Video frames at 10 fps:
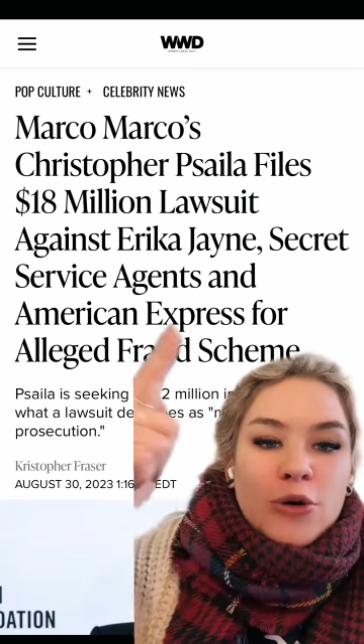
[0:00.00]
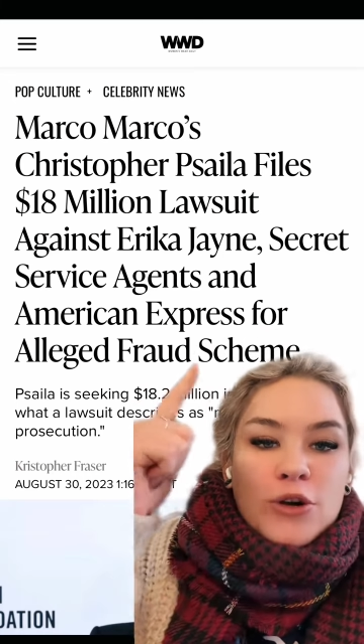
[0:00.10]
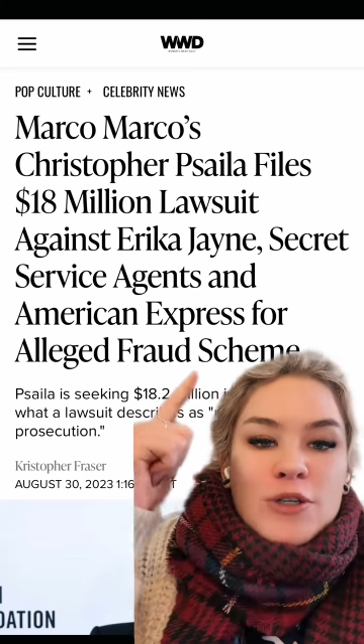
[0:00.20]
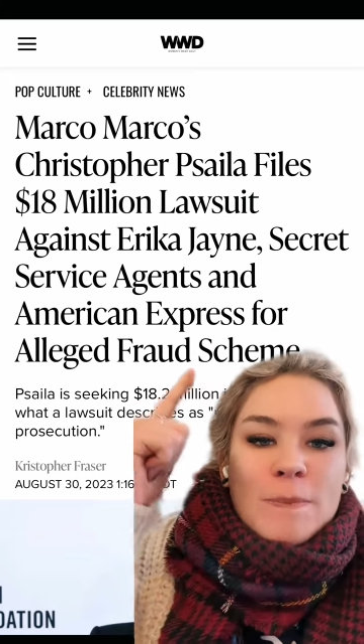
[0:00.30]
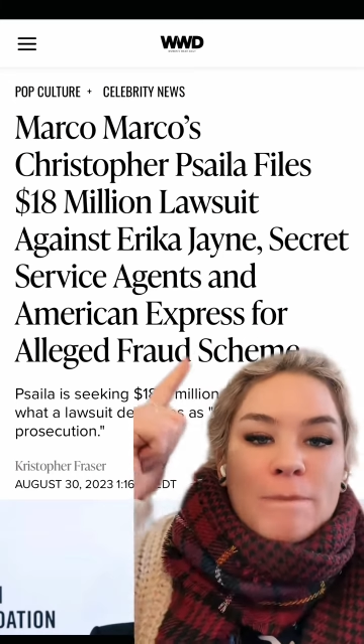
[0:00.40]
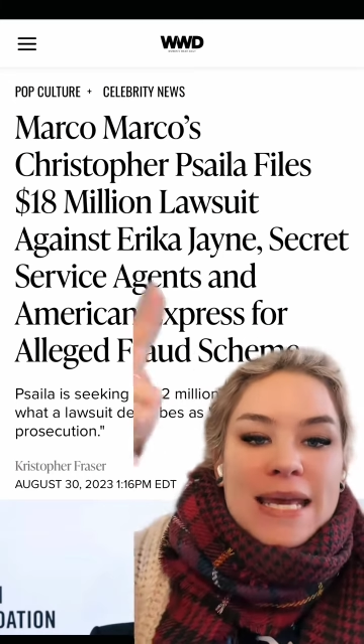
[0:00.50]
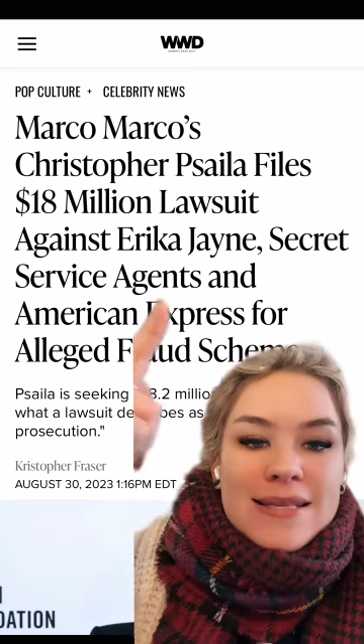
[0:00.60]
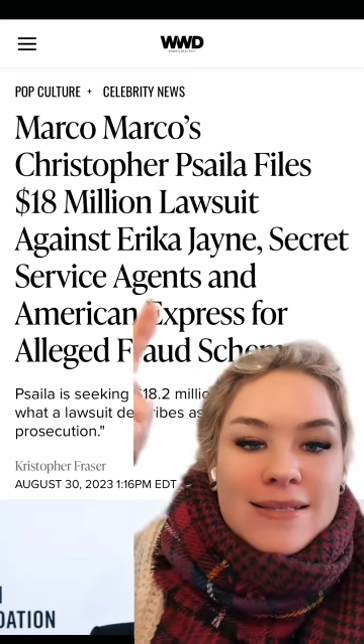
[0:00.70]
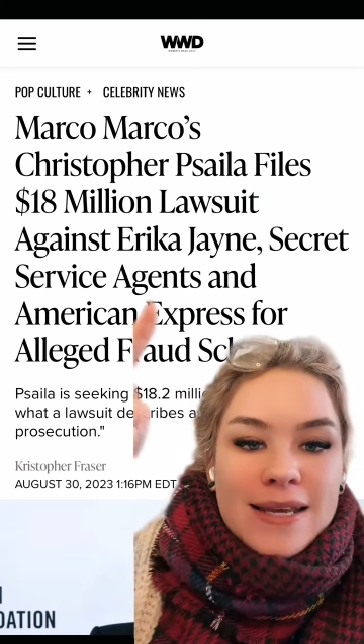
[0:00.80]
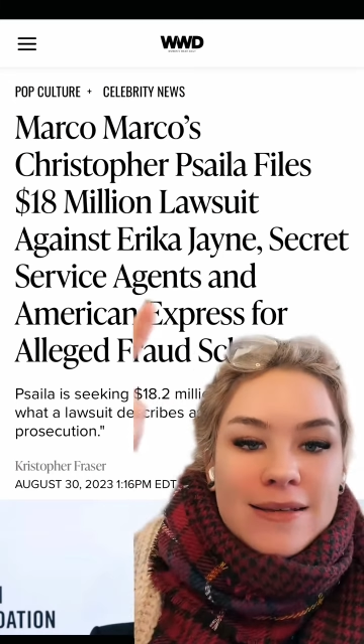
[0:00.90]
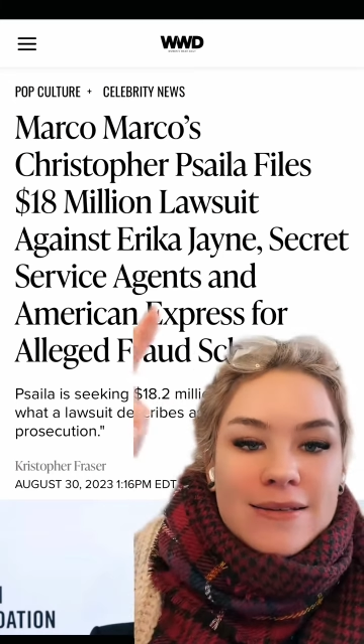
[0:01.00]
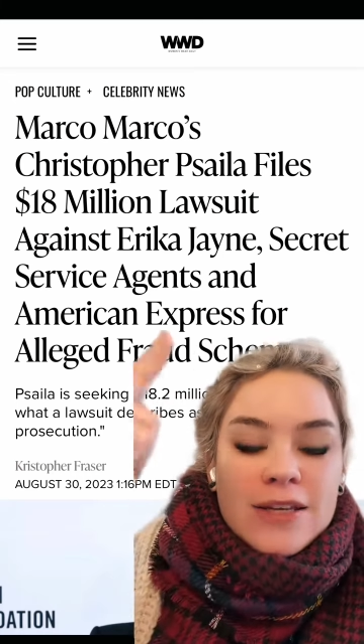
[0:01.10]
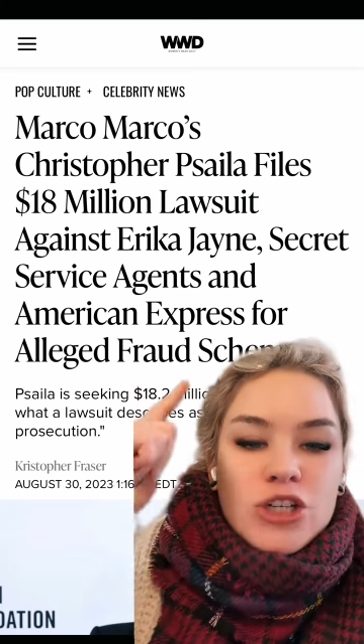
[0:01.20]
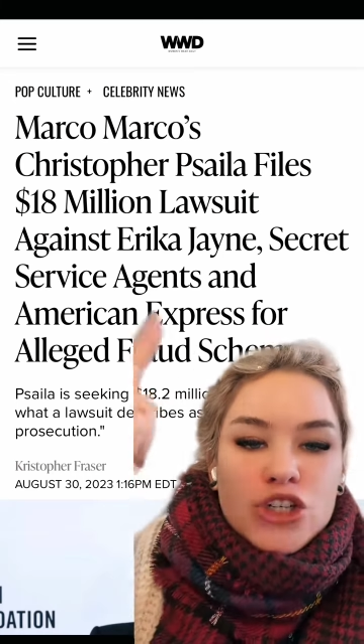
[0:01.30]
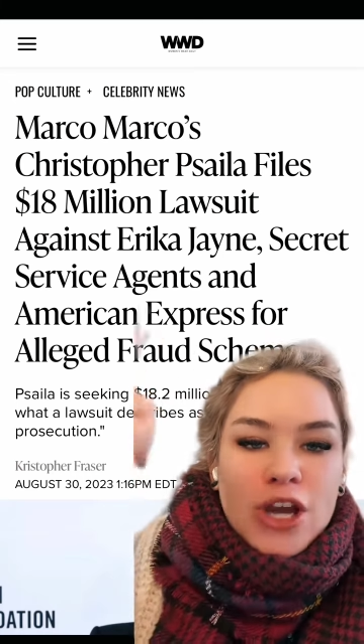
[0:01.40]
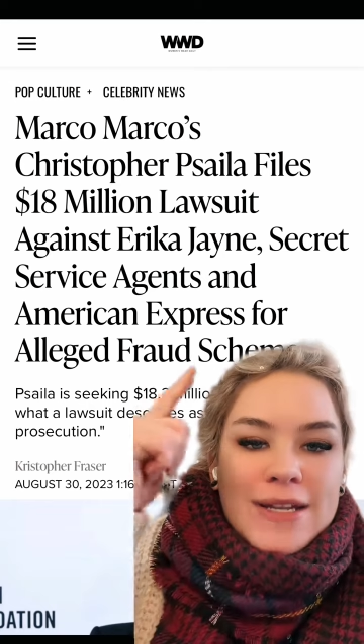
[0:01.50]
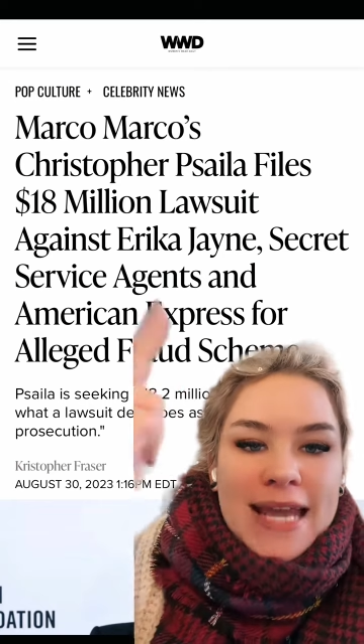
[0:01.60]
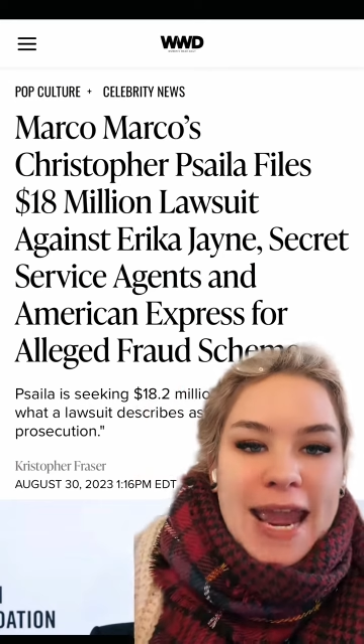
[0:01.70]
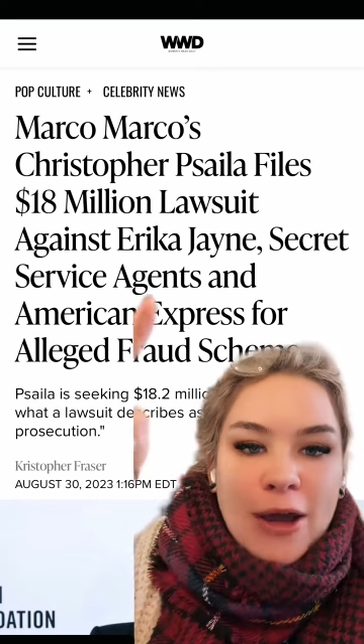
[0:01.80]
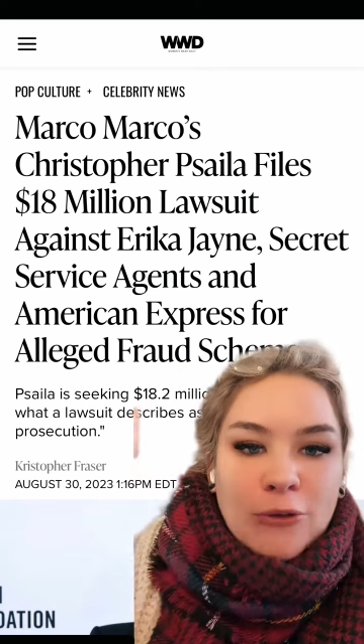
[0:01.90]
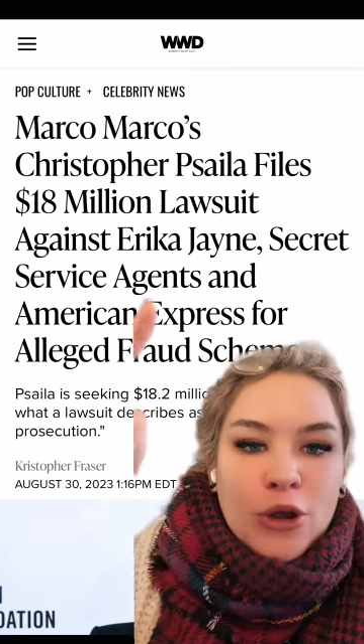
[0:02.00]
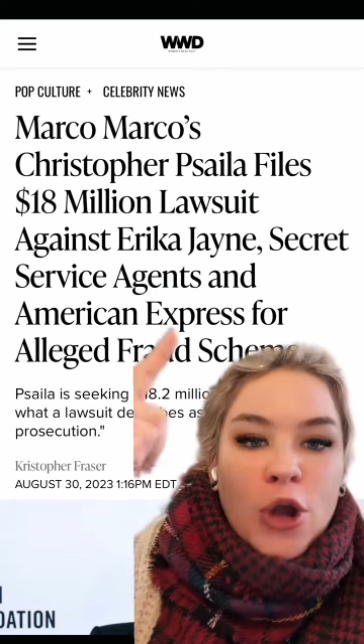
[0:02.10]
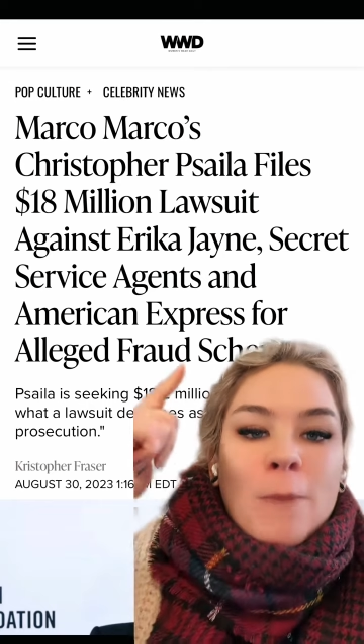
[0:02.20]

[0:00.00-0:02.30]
owner's business shut down